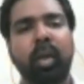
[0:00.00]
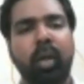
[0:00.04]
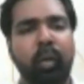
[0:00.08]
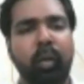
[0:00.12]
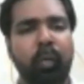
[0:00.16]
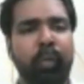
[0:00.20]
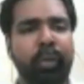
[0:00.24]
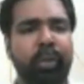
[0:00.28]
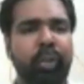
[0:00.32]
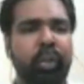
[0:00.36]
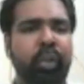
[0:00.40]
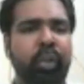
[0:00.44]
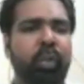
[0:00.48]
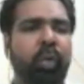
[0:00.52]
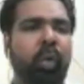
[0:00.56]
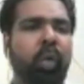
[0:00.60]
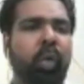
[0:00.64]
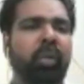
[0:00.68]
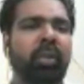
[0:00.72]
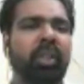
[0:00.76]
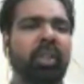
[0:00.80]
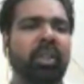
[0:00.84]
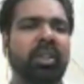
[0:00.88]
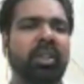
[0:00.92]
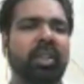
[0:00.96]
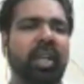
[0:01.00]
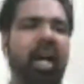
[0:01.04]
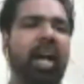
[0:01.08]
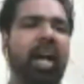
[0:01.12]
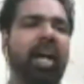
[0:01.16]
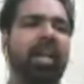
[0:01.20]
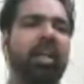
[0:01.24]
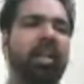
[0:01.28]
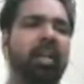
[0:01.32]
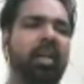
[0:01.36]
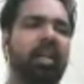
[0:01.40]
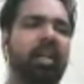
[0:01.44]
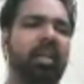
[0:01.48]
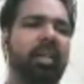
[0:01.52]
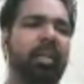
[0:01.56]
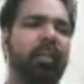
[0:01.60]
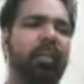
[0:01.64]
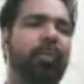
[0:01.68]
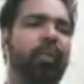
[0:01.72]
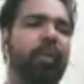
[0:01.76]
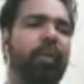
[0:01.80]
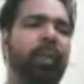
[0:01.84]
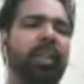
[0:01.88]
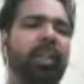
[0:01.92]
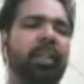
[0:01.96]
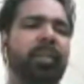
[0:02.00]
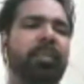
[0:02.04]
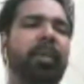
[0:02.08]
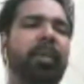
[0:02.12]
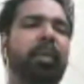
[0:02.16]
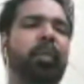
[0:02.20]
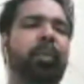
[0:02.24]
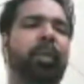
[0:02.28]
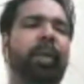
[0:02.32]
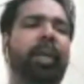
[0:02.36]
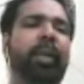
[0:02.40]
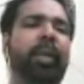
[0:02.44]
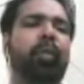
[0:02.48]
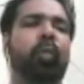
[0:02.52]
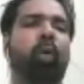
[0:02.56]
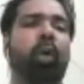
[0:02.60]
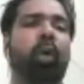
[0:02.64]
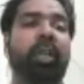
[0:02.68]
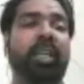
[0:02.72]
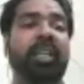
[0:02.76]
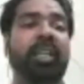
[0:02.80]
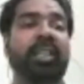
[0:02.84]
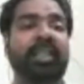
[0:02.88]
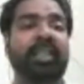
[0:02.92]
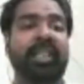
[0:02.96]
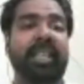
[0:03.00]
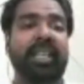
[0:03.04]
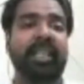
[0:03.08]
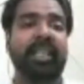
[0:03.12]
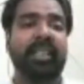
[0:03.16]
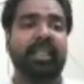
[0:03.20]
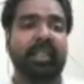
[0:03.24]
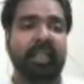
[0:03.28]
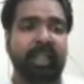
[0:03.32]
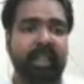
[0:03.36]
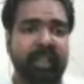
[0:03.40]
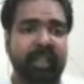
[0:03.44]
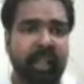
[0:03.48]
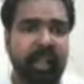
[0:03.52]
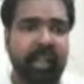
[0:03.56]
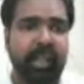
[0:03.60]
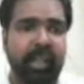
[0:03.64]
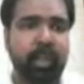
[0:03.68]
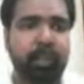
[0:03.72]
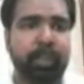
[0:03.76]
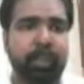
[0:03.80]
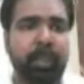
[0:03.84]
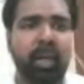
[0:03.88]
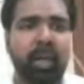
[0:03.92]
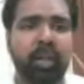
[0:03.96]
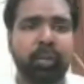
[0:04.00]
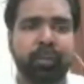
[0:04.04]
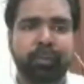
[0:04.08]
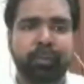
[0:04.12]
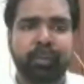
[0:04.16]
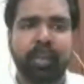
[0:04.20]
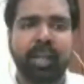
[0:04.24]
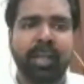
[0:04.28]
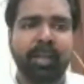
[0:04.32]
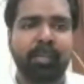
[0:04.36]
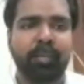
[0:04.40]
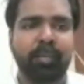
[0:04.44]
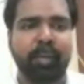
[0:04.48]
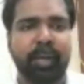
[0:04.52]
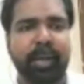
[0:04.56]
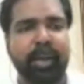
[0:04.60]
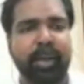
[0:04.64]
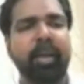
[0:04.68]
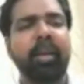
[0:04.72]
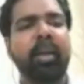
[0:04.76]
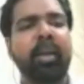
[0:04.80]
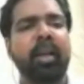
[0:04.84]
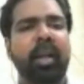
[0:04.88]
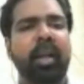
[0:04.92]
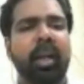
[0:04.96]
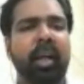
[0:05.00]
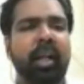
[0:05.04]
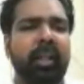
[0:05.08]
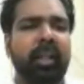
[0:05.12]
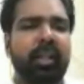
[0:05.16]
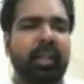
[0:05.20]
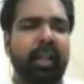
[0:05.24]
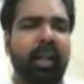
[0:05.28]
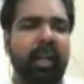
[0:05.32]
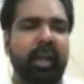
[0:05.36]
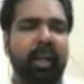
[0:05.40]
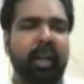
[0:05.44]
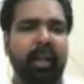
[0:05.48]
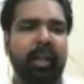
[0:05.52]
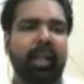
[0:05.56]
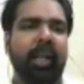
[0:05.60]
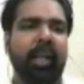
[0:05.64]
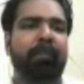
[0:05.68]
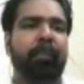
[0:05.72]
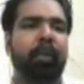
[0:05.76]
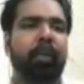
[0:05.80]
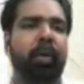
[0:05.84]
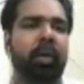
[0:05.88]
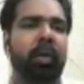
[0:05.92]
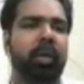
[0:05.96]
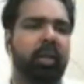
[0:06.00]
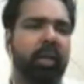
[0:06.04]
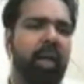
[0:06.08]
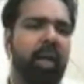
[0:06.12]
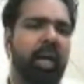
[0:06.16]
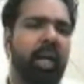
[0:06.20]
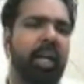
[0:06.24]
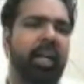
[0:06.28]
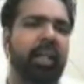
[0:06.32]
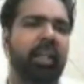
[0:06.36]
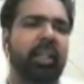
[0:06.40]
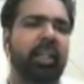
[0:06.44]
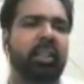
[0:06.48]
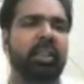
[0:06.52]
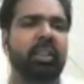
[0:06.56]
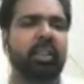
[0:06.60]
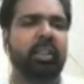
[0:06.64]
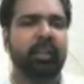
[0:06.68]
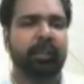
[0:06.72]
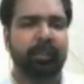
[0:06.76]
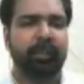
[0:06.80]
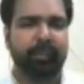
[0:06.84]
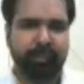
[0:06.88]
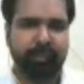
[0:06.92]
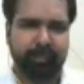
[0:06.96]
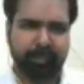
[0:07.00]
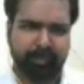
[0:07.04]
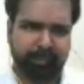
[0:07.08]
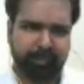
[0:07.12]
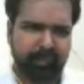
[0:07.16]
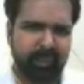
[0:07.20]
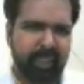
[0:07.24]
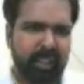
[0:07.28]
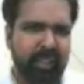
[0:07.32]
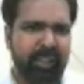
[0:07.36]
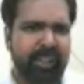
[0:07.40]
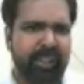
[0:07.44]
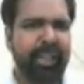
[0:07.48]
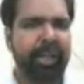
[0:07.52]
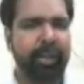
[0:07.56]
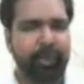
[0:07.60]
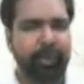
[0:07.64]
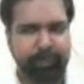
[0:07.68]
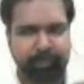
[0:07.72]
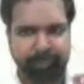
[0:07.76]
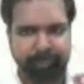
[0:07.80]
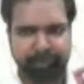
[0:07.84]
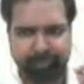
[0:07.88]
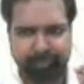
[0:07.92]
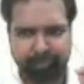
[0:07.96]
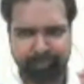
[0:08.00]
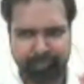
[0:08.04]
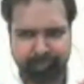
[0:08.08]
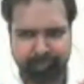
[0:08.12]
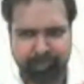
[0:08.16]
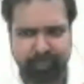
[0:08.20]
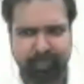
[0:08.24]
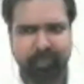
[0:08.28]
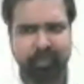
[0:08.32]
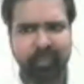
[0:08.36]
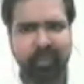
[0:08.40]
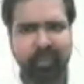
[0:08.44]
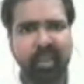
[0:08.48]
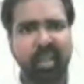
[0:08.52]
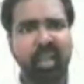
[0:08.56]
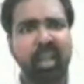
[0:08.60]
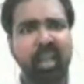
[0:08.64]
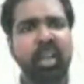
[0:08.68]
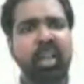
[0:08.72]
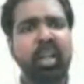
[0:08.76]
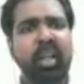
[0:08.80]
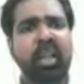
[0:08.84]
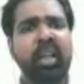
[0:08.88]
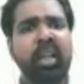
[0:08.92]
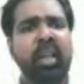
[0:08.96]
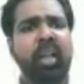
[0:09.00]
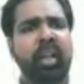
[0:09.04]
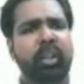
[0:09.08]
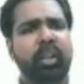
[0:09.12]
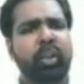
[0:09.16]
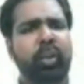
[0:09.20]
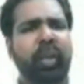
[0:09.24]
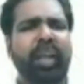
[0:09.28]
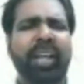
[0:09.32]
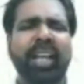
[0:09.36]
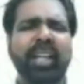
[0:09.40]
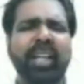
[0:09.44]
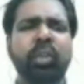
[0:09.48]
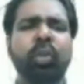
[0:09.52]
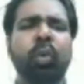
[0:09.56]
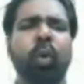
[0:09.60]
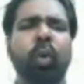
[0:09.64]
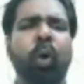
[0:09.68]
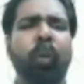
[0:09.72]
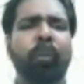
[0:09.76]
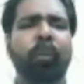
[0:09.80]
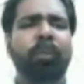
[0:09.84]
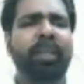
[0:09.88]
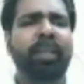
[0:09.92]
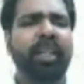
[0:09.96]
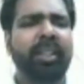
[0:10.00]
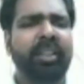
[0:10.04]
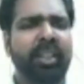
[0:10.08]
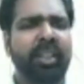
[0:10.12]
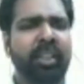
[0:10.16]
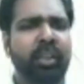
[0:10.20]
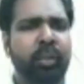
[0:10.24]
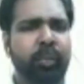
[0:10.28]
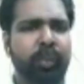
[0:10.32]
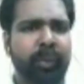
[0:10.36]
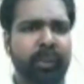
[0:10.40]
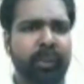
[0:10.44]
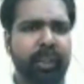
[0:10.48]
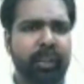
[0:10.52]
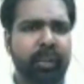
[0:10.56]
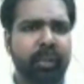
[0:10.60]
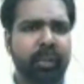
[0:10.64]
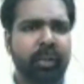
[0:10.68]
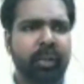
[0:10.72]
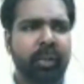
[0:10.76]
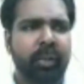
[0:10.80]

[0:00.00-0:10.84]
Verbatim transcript: We should note the stark difference between what he sees in the later part of time, where a, a leopard hunts a deer so he has no objections with it.